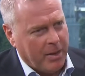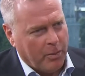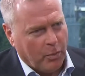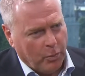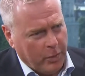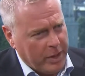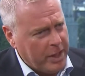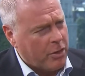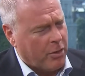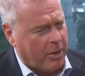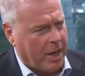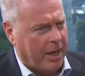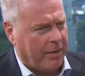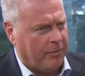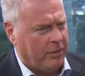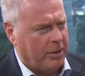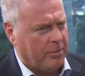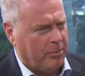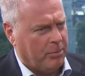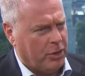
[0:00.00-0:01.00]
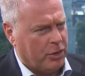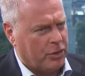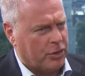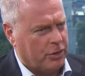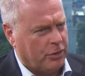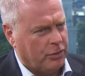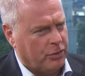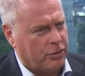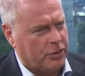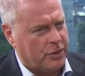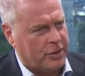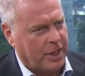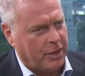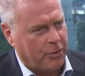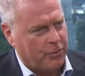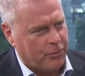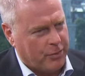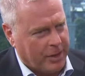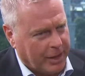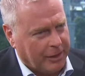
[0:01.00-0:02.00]
We don't have the ambition to stay
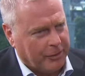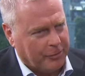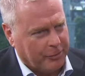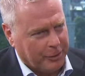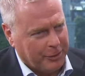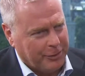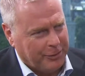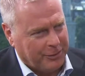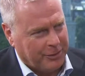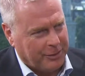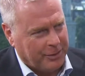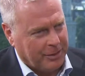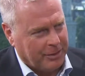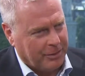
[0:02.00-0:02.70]
relevant.